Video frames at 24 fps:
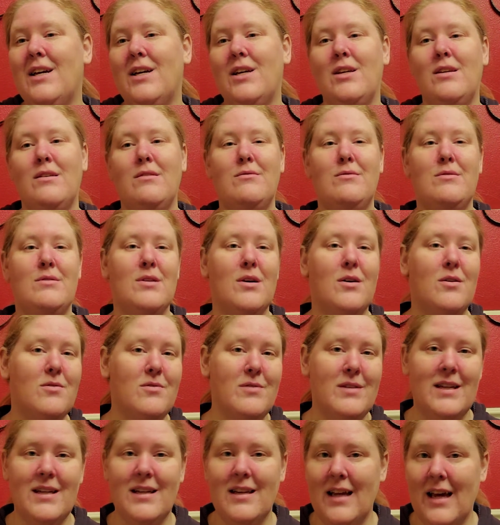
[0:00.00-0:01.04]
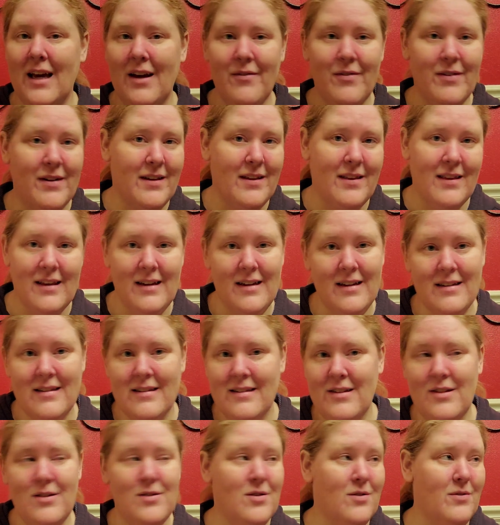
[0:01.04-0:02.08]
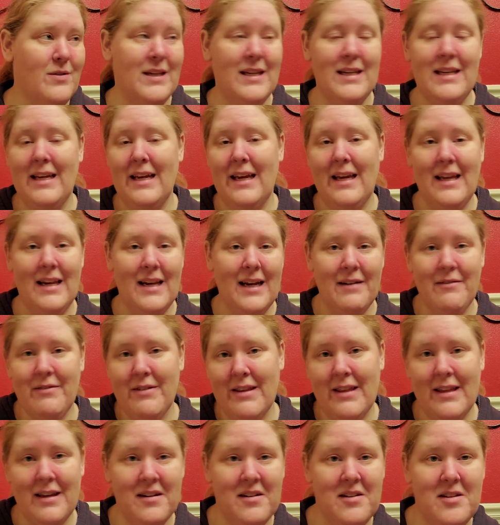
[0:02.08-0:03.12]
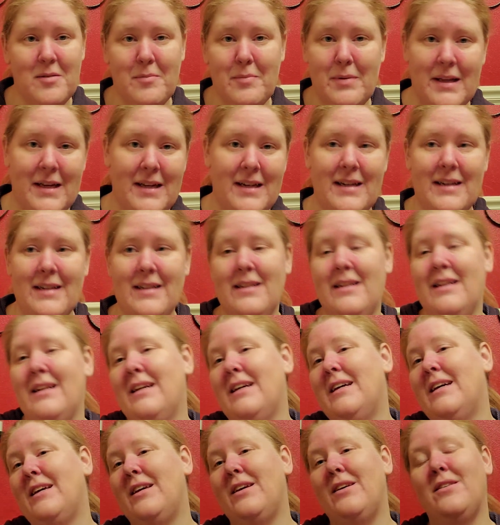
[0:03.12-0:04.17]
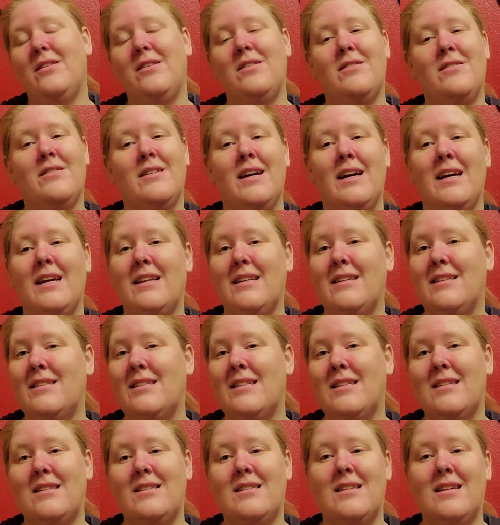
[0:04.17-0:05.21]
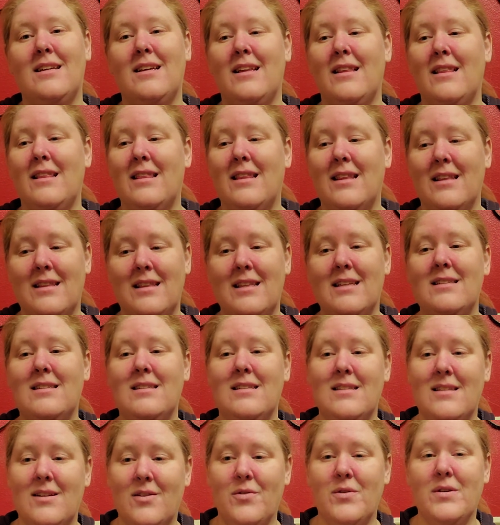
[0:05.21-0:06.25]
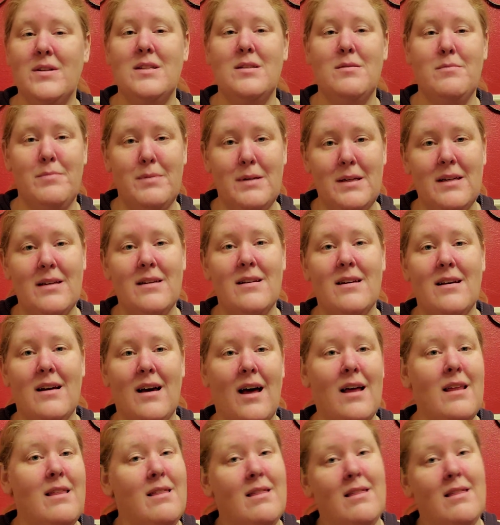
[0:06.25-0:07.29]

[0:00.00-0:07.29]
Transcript: You don't need everything. You don't need to eat everything on the planet, and just that this is going to be a